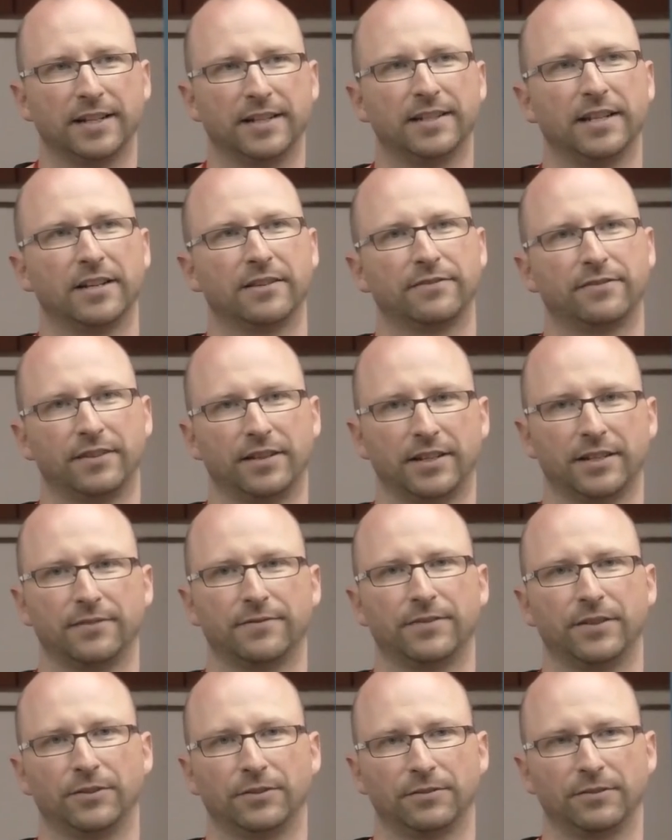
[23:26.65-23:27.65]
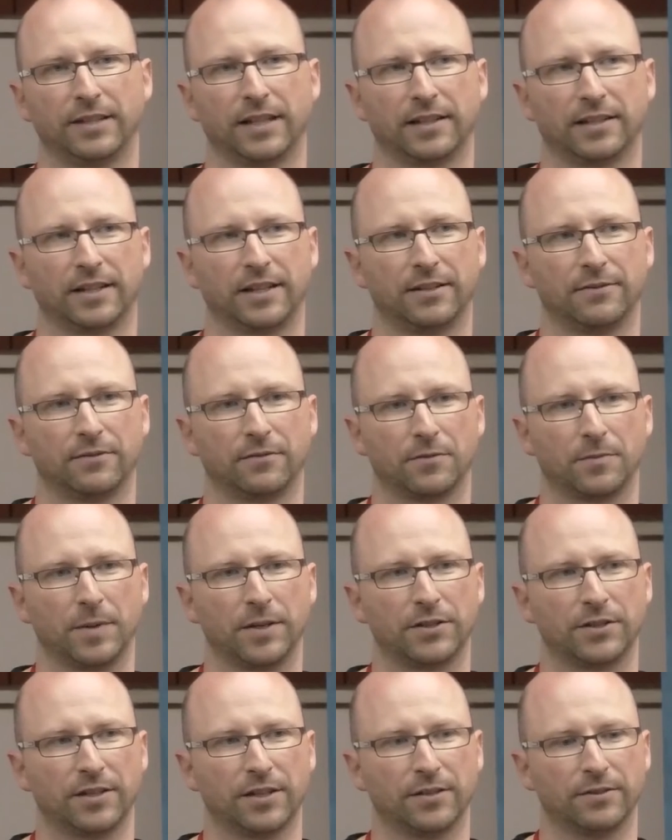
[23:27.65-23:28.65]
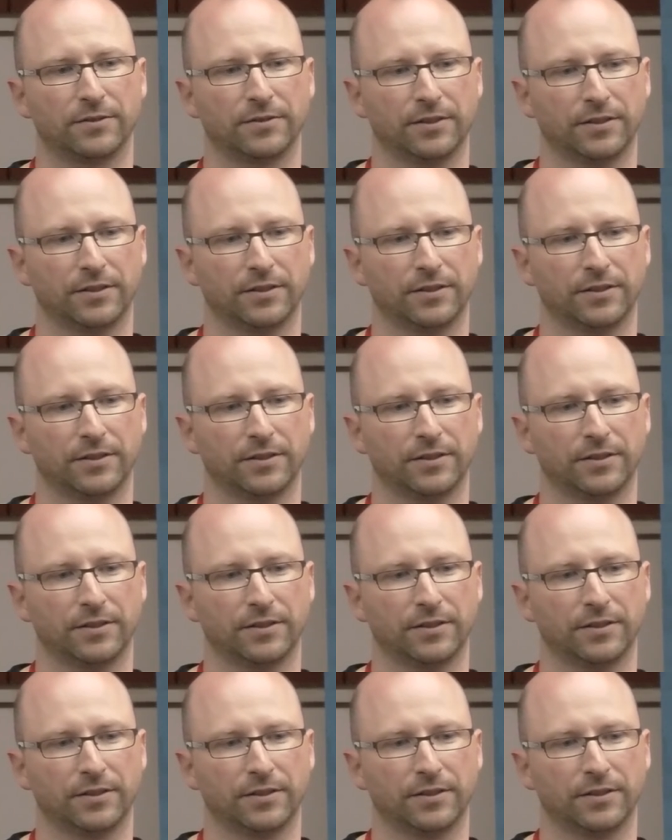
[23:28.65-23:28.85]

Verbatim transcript: identifying and filtering that kind of information out